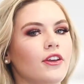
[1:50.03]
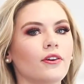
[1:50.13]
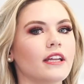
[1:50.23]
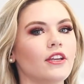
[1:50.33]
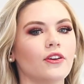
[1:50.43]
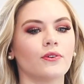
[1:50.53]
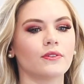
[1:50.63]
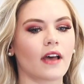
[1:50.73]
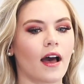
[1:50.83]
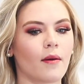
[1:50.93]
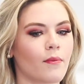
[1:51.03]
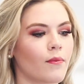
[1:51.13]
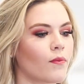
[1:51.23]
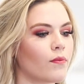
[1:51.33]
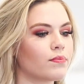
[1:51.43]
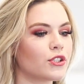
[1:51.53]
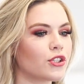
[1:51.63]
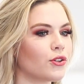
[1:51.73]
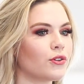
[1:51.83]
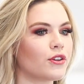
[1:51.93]
You can use
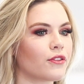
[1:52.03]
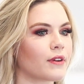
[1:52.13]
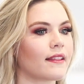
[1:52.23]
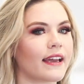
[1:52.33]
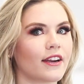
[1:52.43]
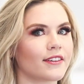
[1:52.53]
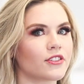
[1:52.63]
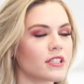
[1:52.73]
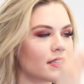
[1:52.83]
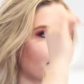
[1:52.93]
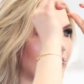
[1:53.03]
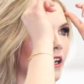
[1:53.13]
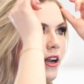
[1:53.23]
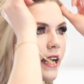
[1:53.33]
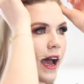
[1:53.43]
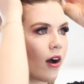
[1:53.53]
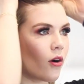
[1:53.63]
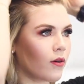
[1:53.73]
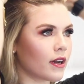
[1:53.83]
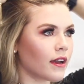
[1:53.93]
2 to 3 layers, just depending on
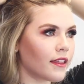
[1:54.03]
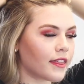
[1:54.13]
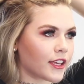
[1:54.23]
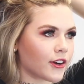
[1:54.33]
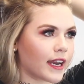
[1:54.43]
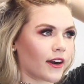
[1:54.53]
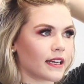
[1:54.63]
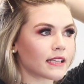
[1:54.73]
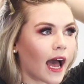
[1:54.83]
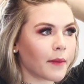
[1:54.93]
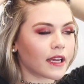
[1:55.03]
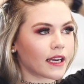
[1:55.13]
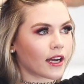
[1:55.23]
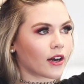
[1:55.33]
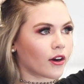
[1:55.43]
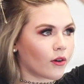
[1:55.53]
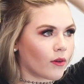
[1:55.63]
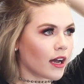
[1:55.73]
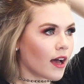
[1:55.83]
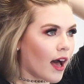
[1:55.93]
how thick your hair is. I'm gonna
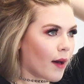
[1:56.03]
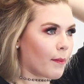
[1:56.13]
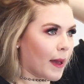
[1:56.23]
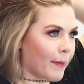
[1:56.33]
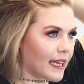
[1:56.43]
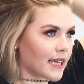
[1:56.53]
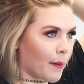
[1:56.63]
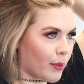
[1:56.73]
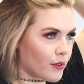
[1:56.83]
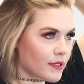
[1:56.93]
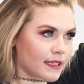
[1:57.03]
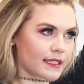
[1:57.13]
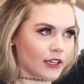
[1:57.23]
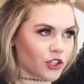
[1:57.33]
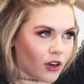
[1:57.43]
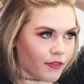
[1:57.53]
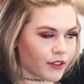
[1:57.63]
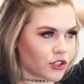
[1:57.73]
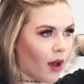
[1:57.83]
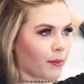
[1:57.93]
go up by my temples and section off
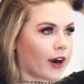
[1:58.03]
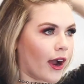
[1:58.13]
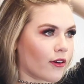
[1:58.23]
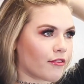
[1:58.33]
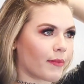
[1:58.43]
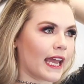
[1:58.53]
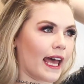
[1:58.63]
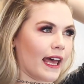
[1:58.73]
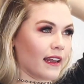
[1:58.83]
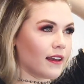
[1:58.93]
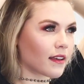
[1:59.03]
the top crown of my head.